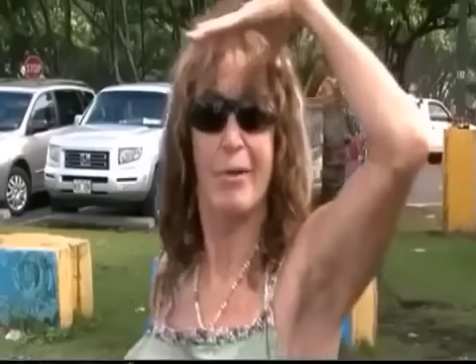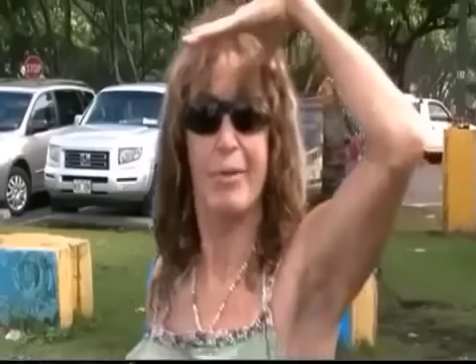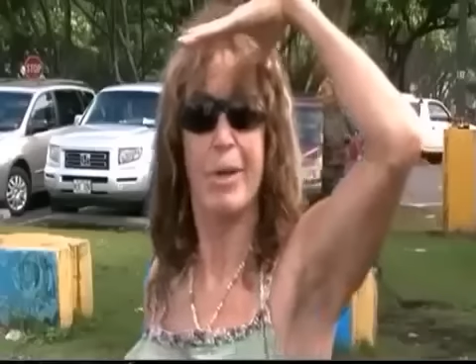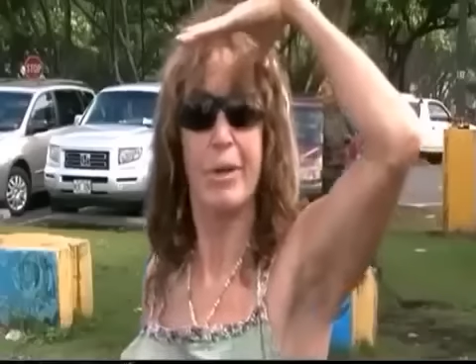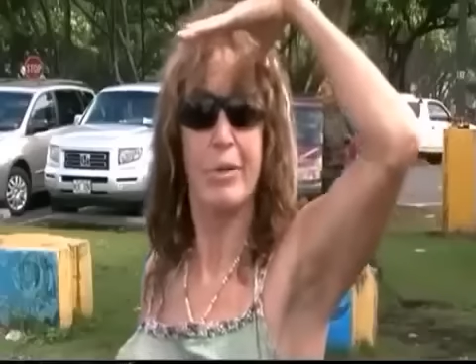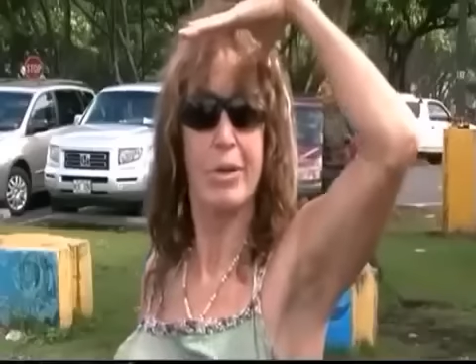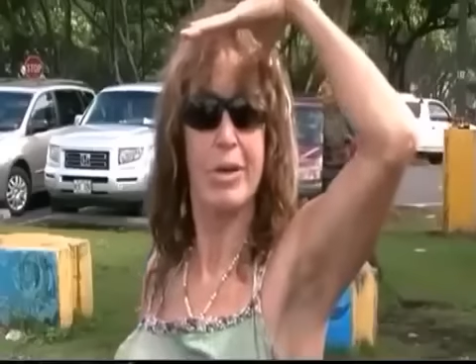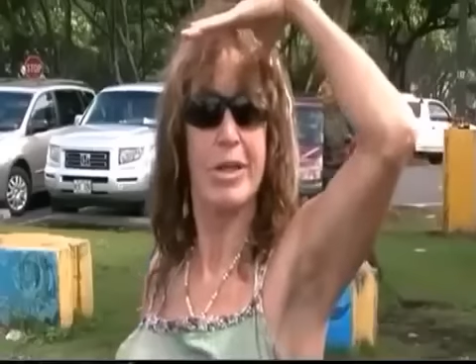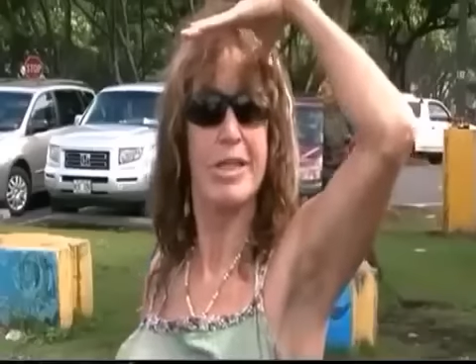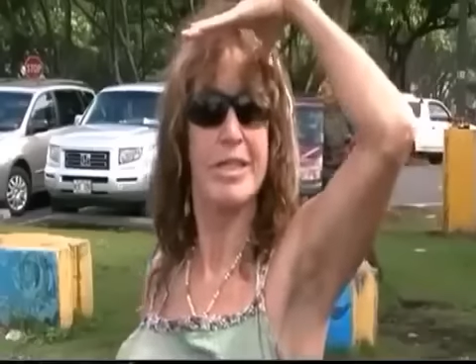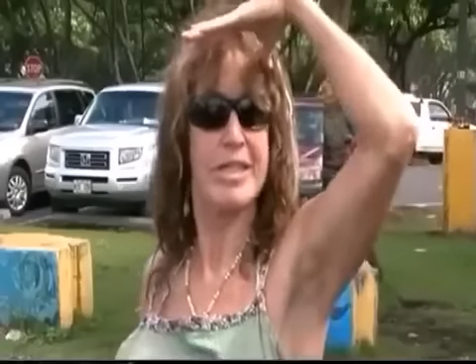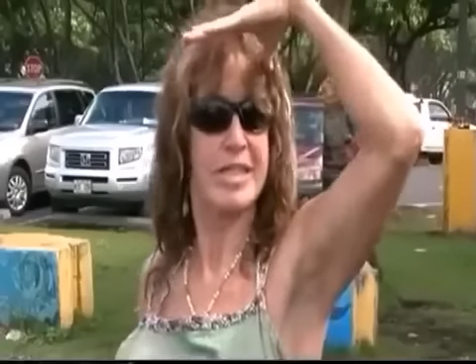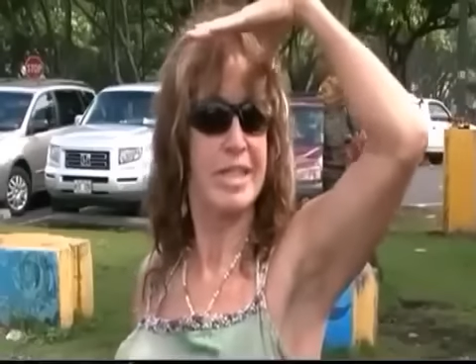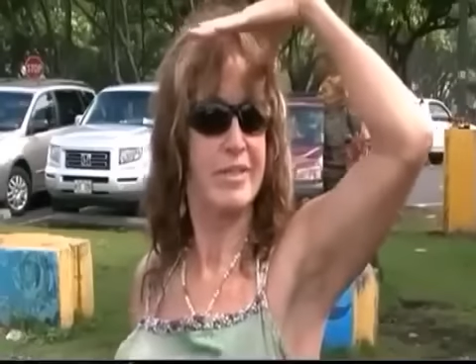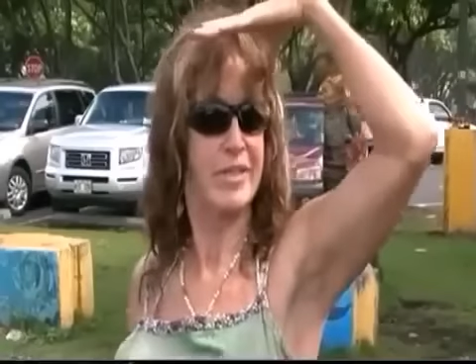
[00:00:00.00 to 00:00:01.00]
We were
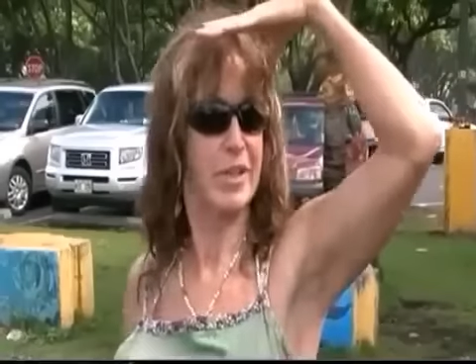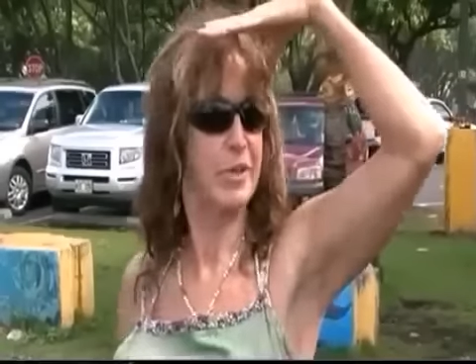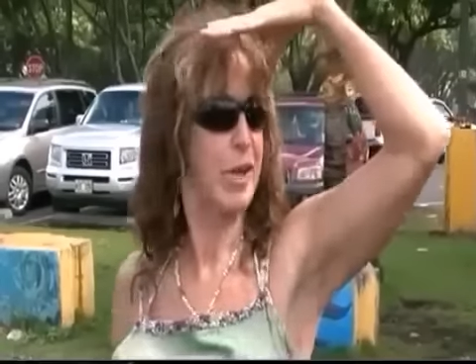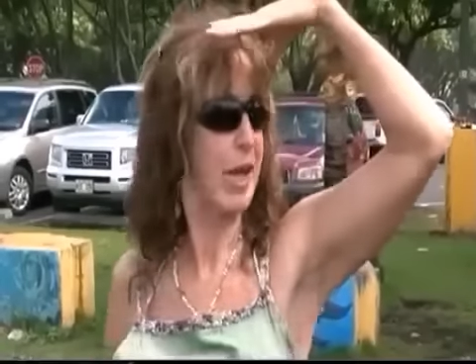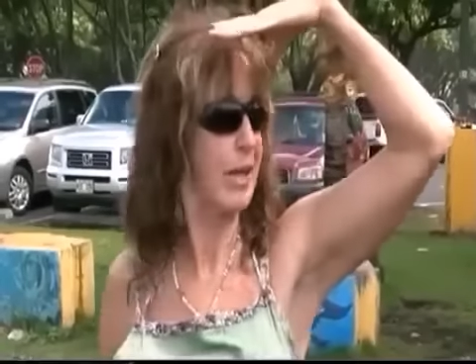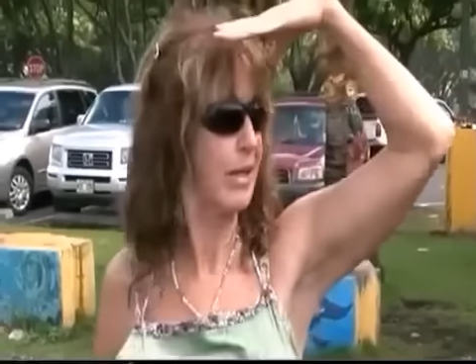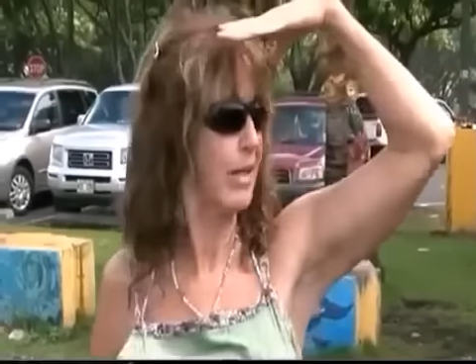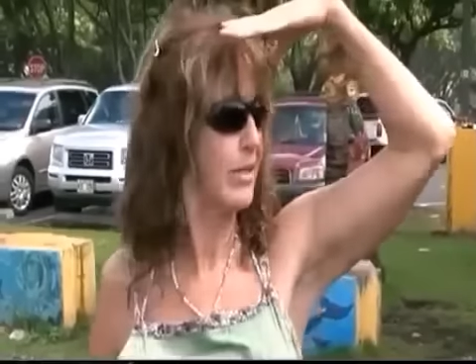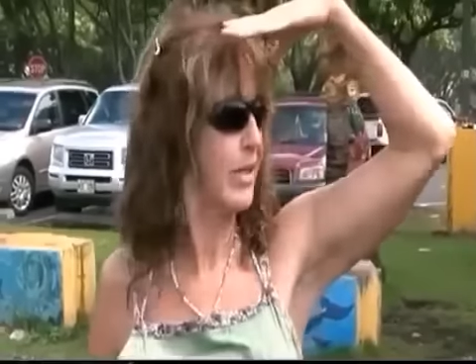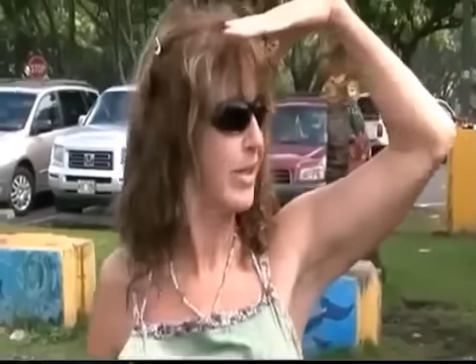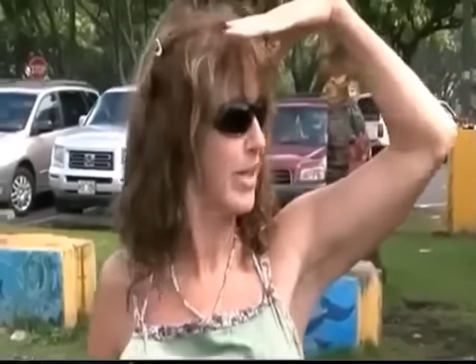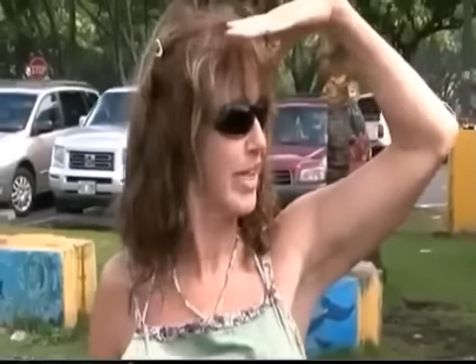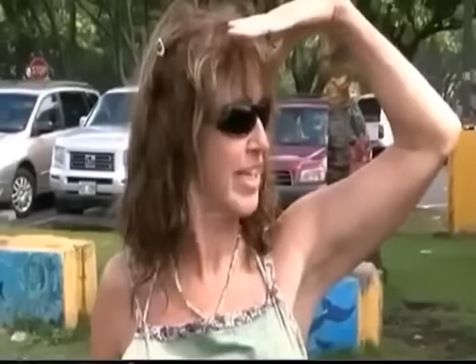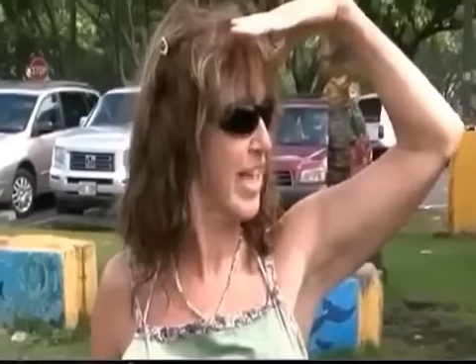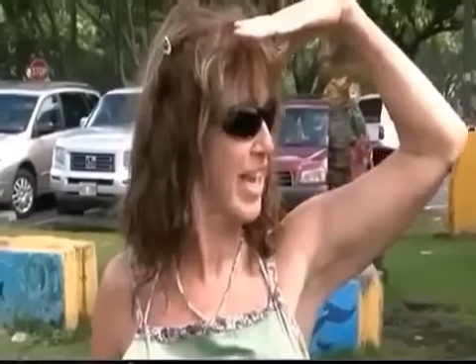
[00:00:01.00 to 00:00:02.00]
in Sea View, out on
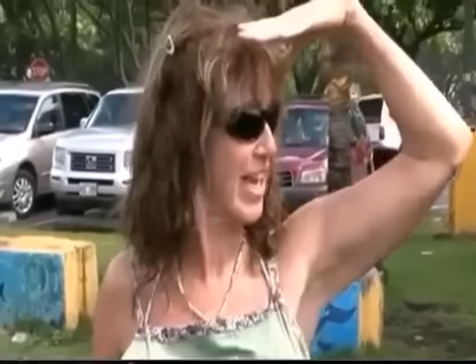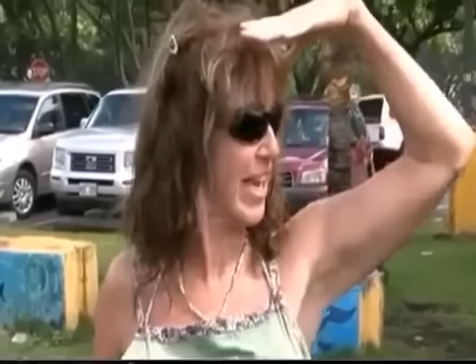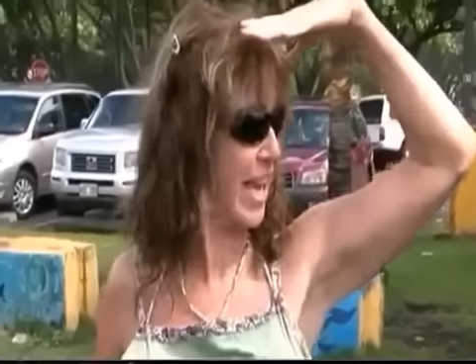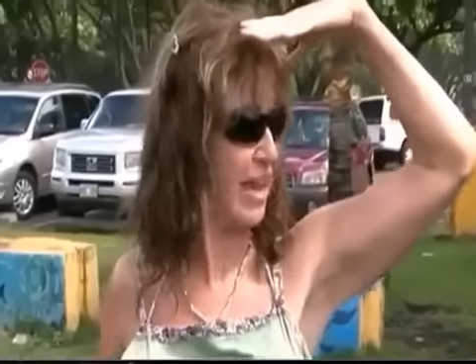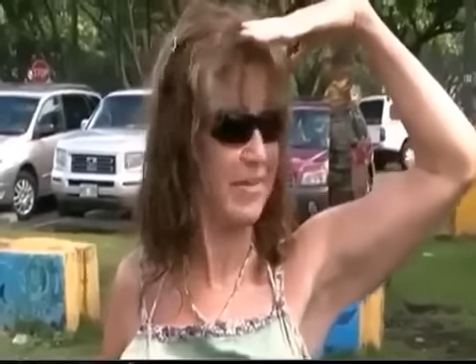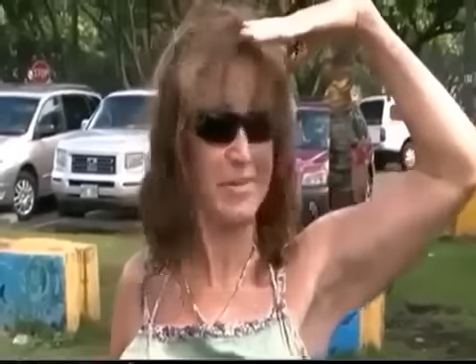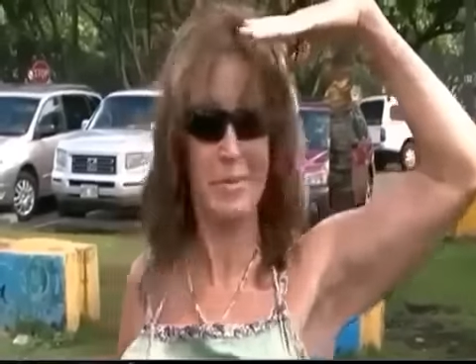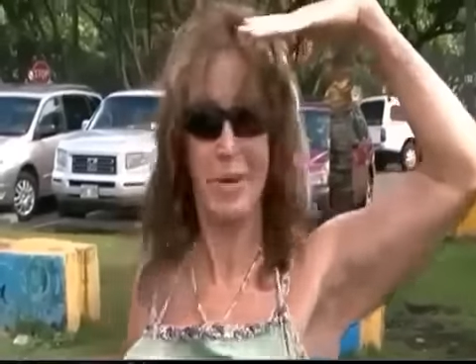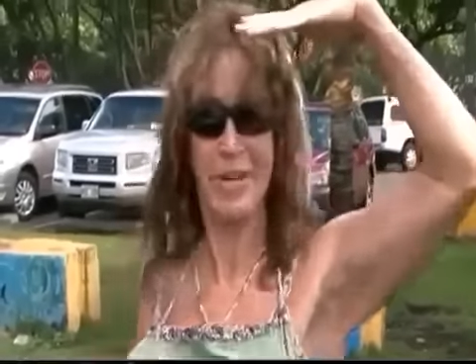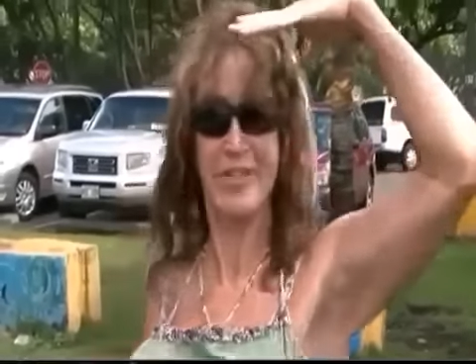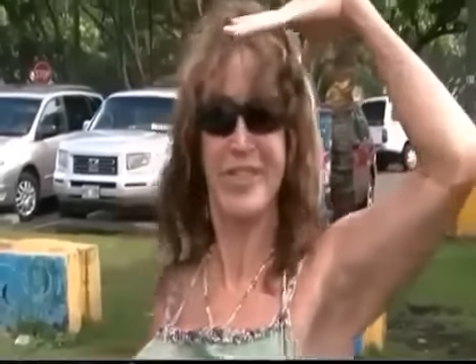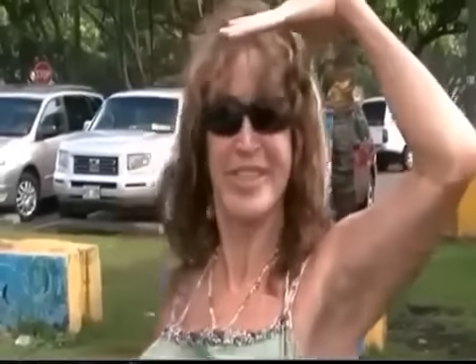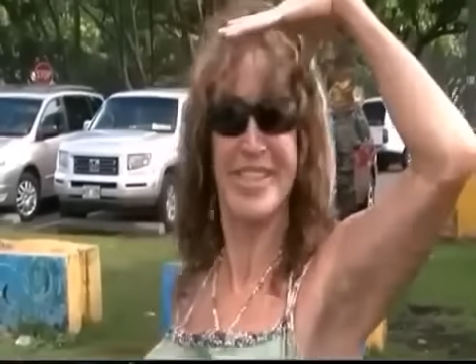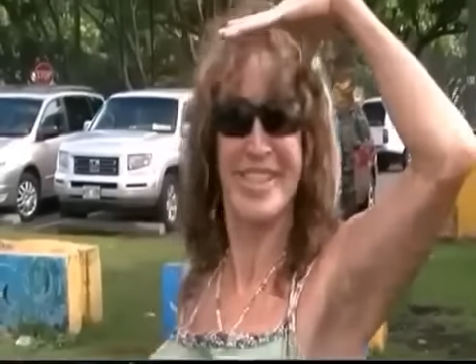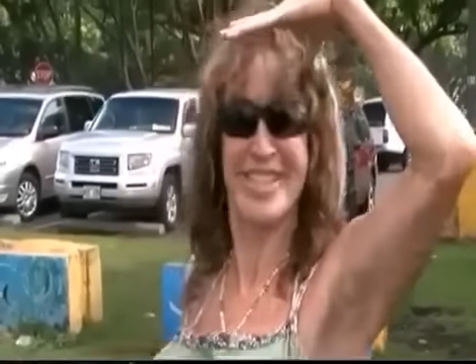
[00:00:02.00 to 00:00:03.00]
the lanai having
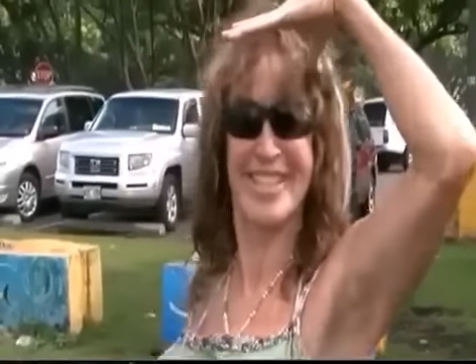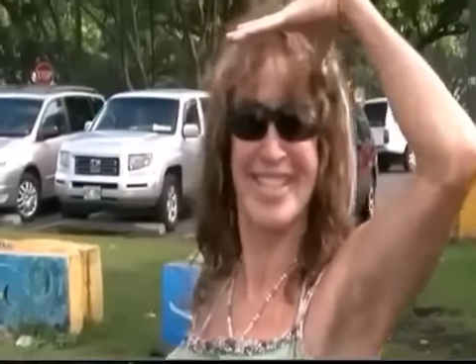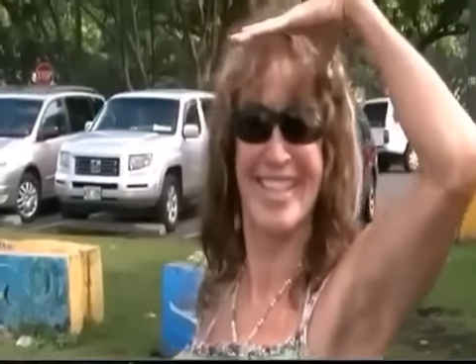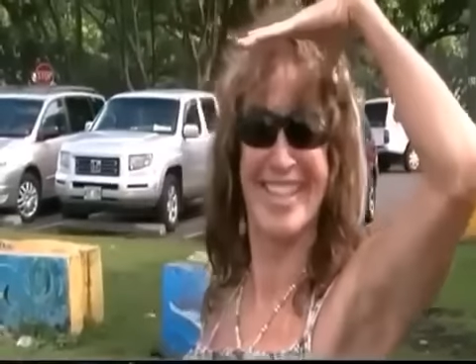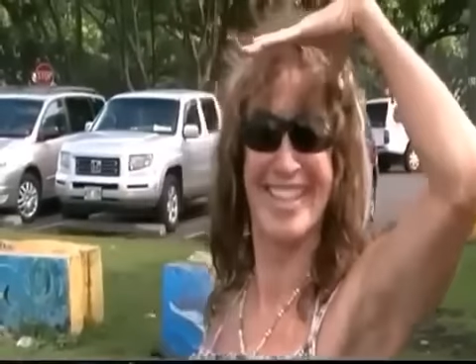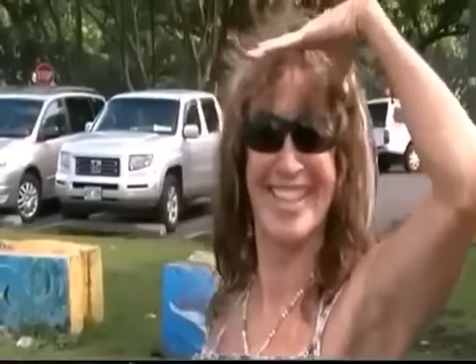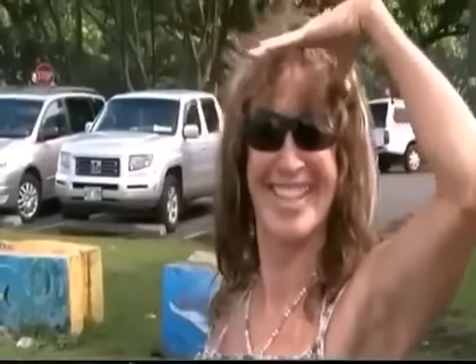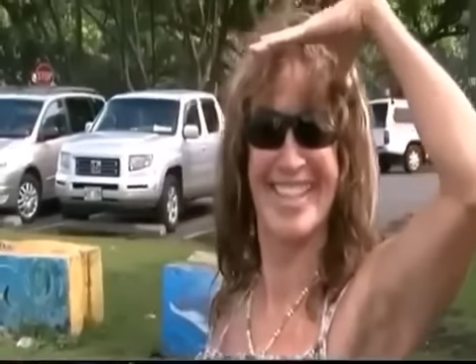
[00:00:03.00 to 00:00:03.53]
breakfast.